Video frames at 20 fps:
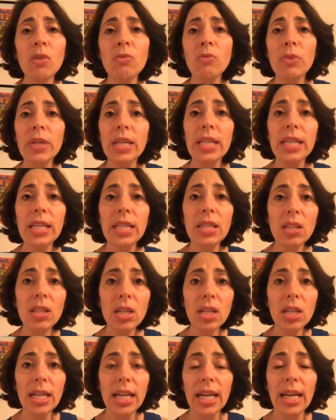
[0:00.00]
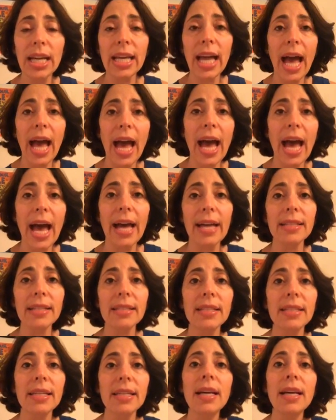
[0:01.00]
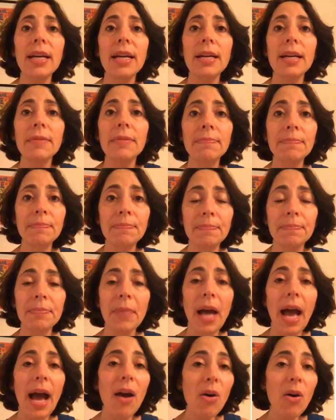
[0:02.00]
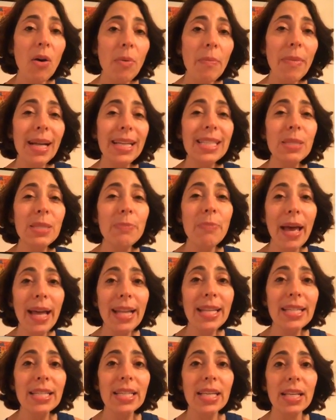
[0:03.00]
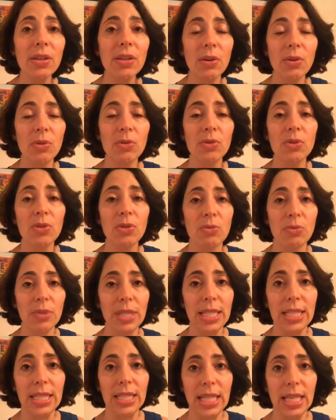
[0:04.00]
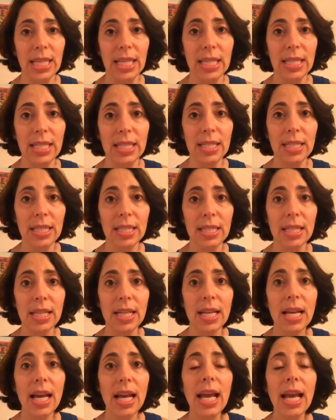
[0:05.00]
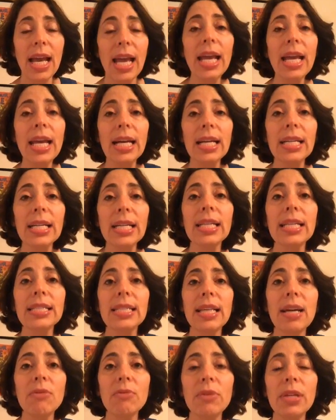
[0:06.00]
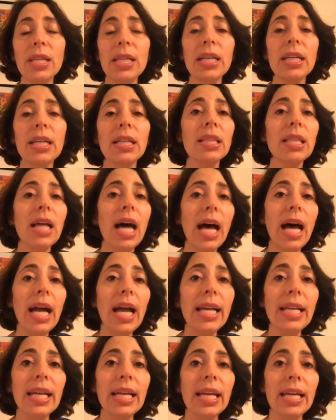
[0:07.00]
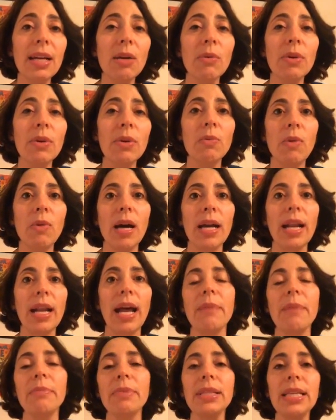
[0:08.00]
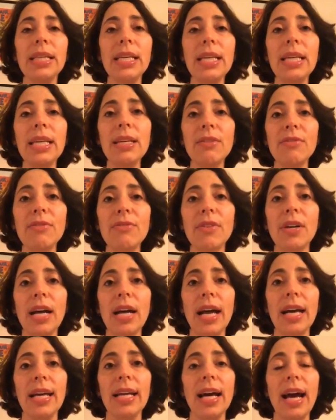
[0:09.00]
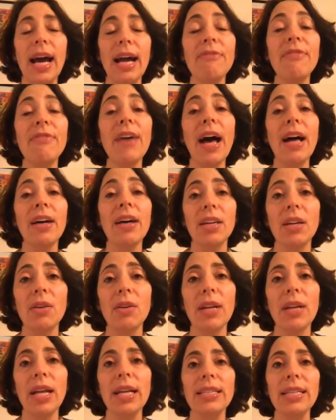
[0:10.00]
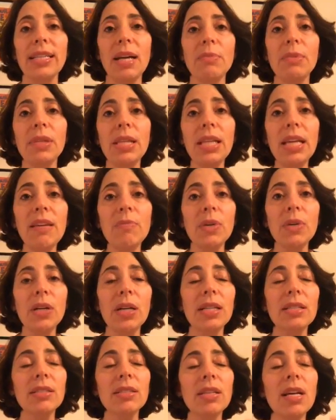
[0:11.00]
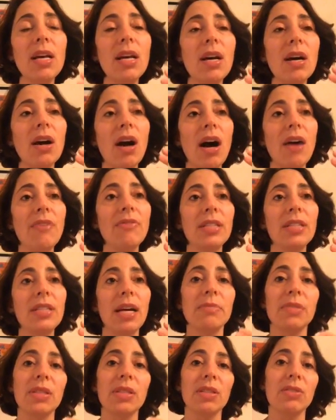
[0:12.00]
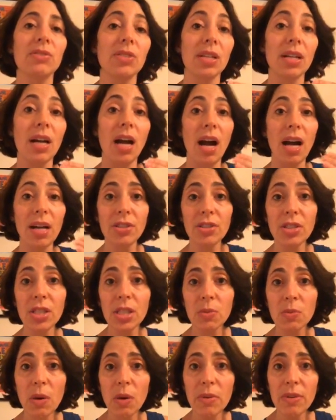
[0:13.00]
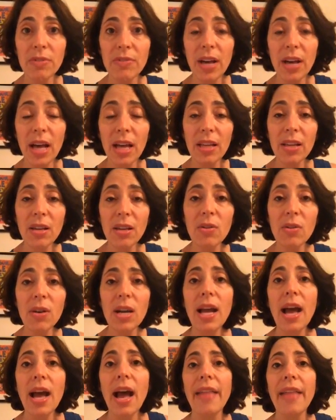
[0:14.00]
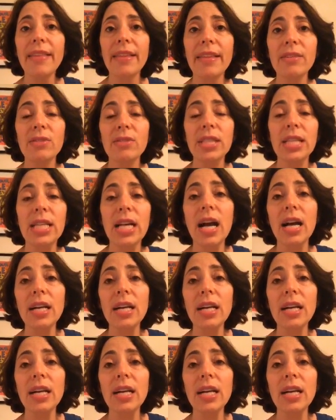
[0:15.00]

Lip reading: really looking at, how am I spending those 3 T's? And is that really aligning with what I believe I value? And I say I believe because oftentimes there's the conscious what we value, and then there's the